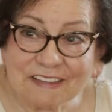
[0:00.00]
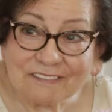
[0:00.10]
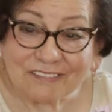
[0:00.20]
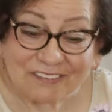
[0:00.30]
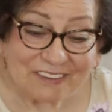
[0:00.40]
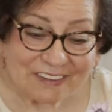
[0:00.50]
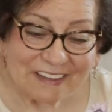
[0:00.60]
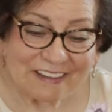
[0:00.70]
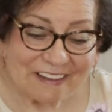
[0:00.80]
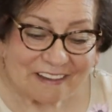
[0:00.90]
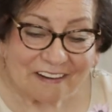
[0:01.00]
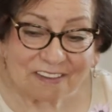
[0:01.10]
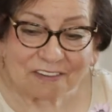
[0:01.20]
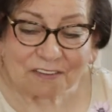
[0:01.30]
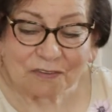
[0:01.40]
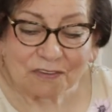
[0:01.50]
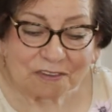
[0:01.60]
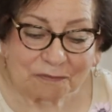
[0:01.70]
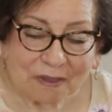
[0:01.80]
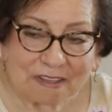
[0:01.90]
some food, and I took
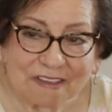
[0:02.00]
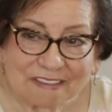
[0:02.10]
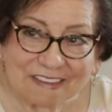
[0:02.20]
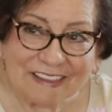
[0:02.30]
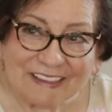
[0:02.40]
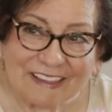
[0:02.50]
food to my kids.